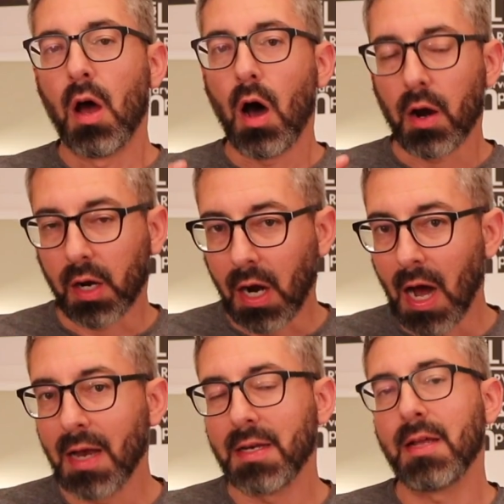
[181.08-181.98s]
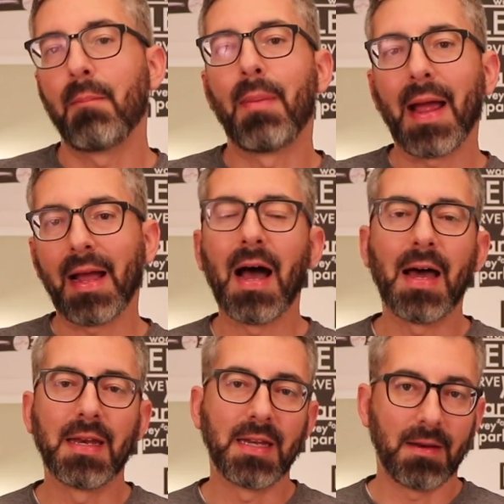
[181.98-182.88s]
on a continent by
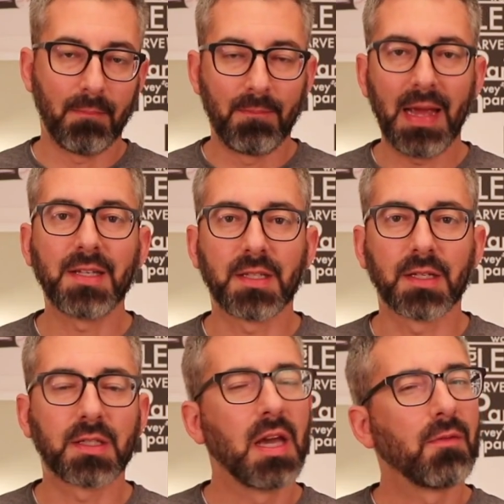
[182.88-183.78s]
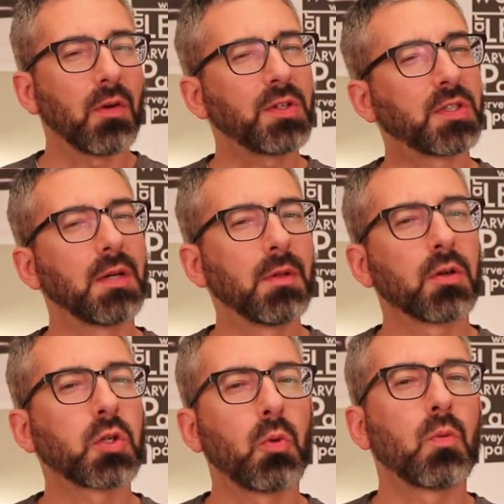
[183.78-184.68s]
continent basis. Very similar
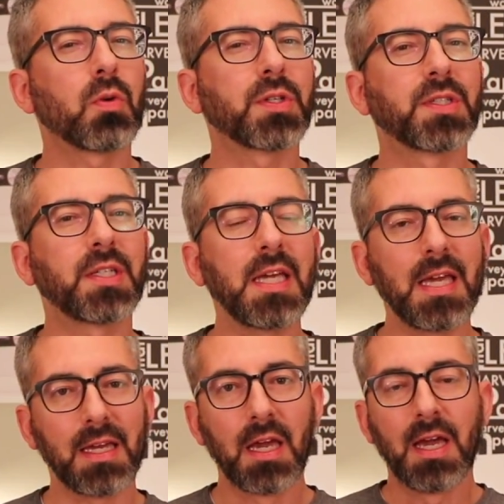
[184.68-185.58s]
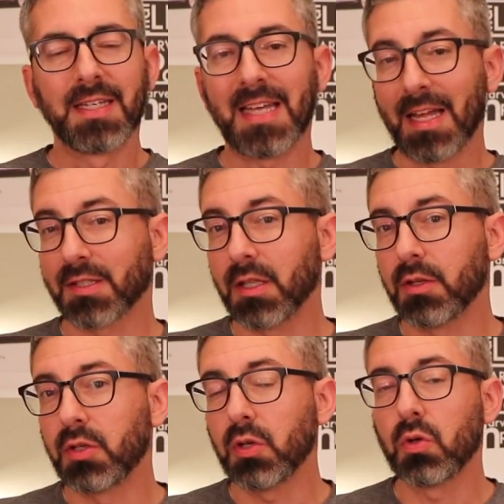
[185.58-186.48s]
to what we're seeing Tesla
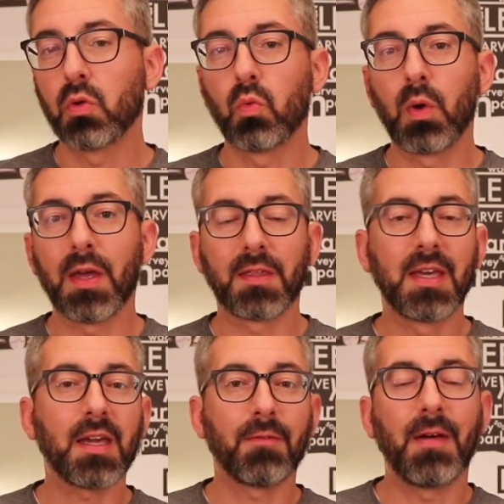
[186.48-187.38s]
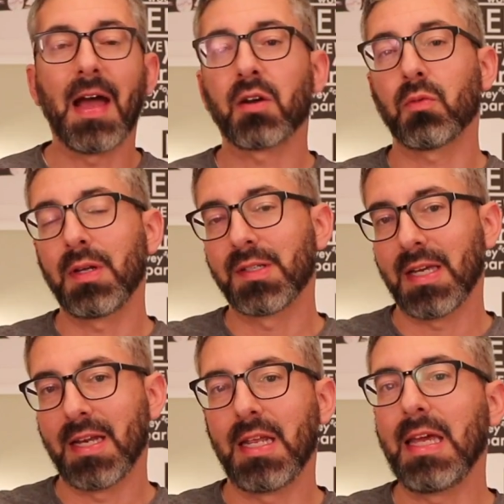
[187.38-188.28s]
do with gigafactories
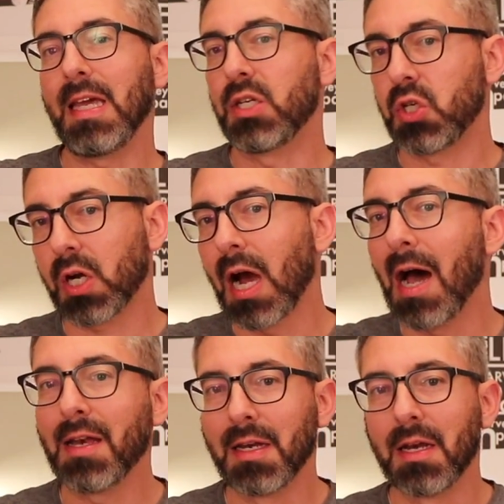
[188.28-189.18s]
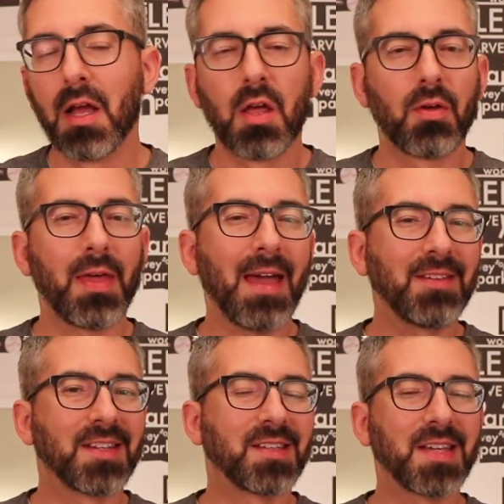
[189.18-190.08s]
in each continent. Though they
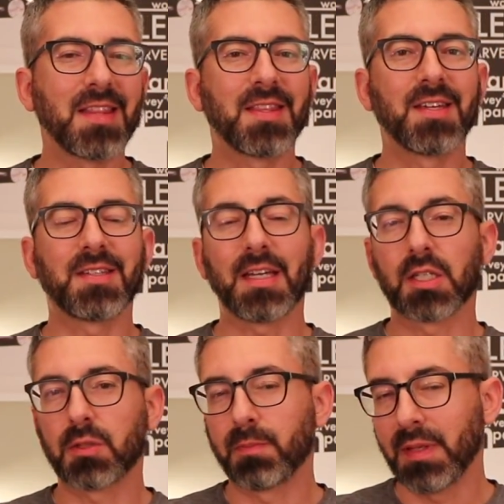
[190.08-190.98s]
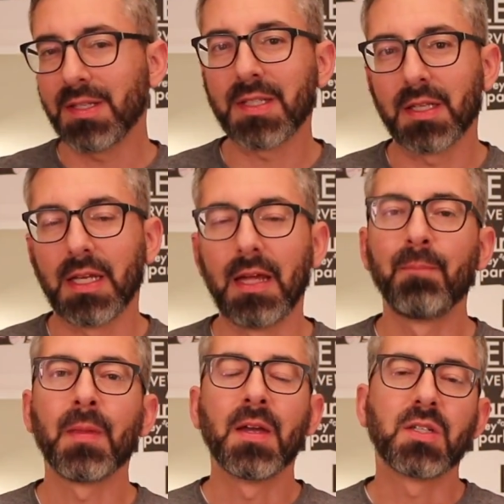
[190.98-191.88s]
haven't said this explicitly,
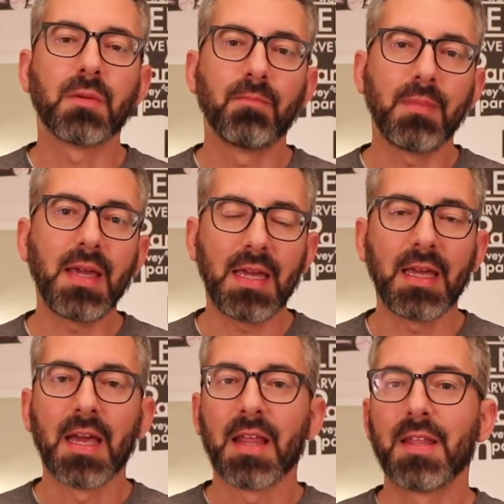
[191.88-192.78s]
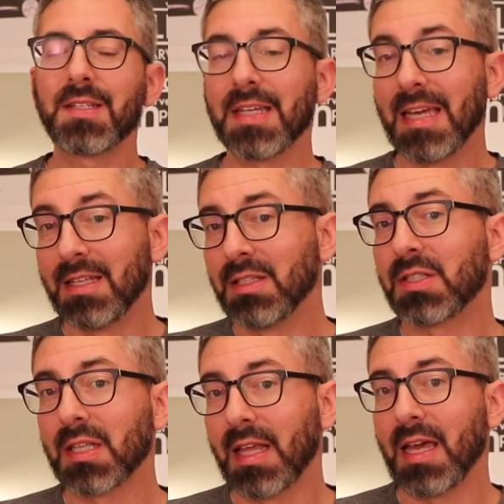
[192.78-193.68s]
to me, this
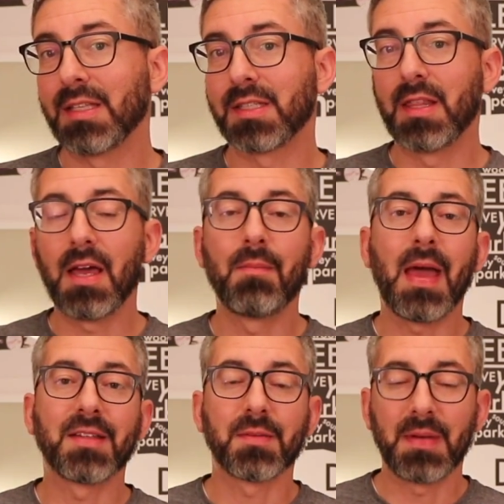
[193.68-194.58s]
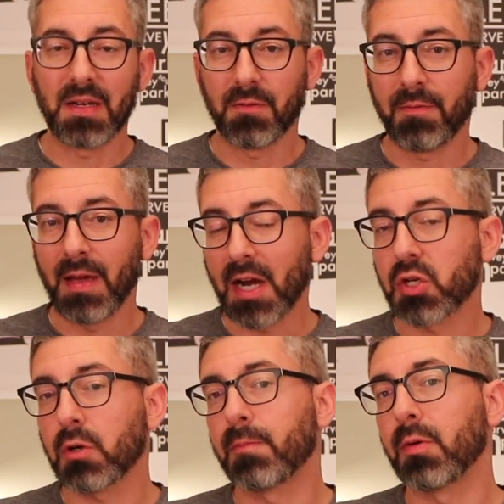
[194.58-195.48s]
insulates them as a
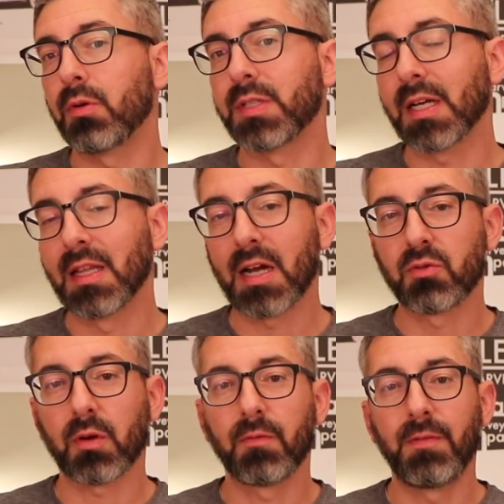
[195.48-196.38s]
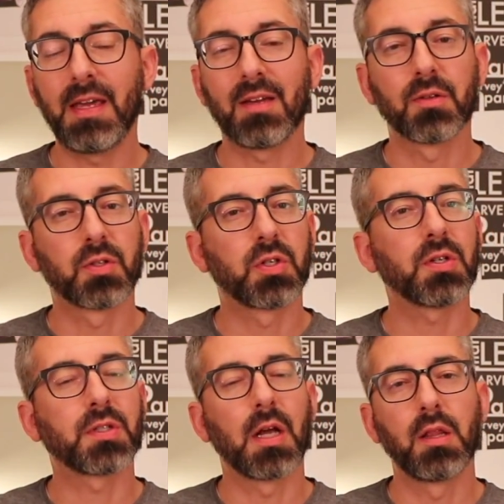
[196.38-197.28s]
manufacturer producing electric vehicles
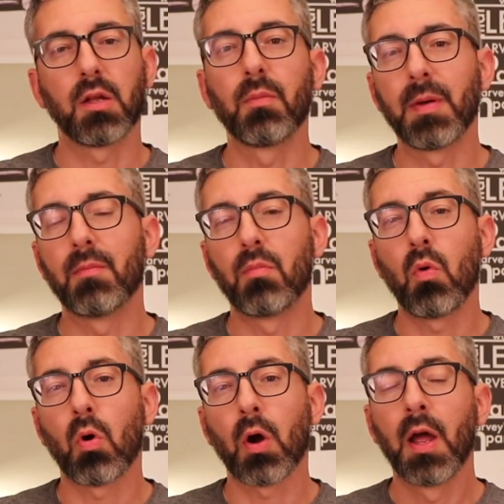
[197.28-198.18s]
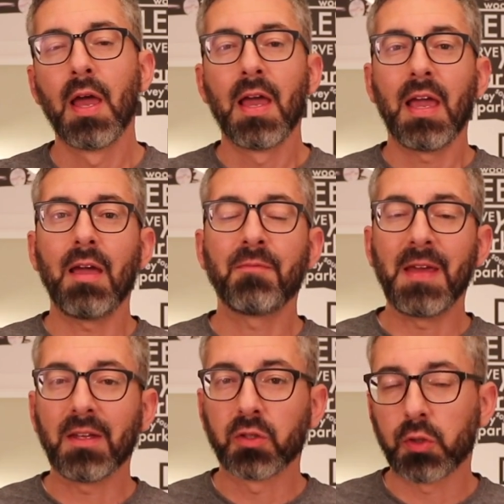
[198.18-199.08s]
just a little bit more if they
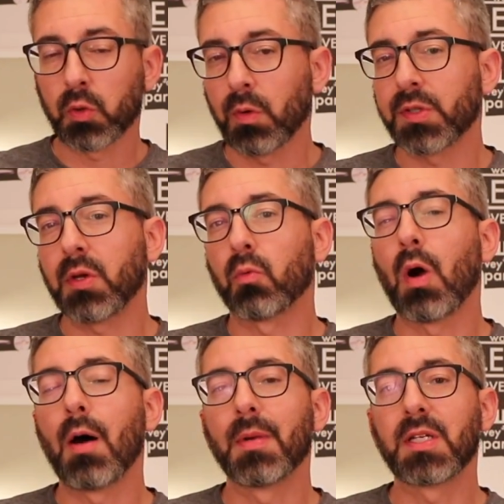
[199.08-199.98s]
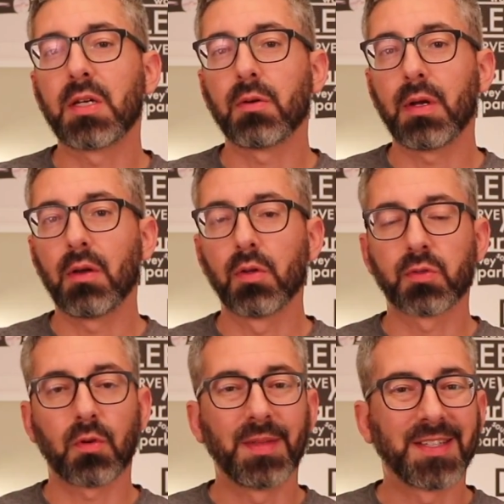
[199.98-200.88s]
can source their raw materials
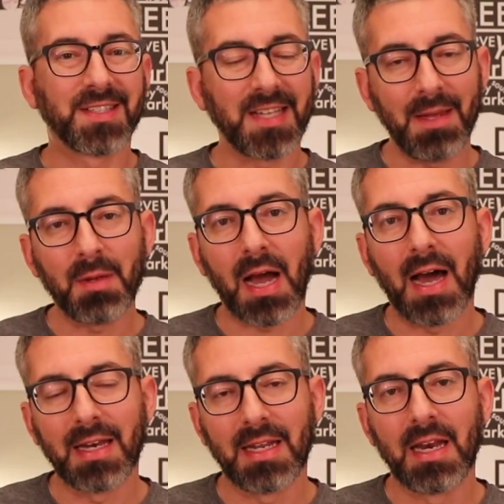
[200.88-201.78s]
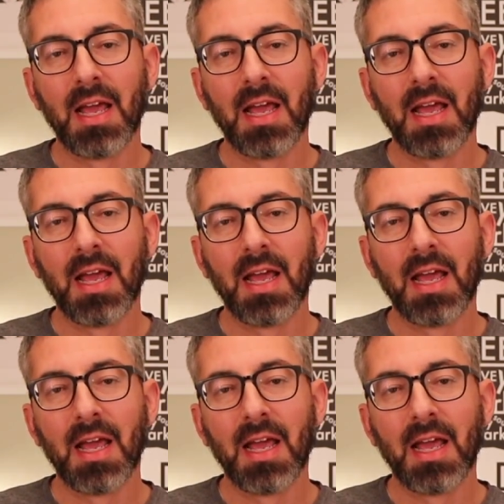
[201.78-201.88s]
from the same continent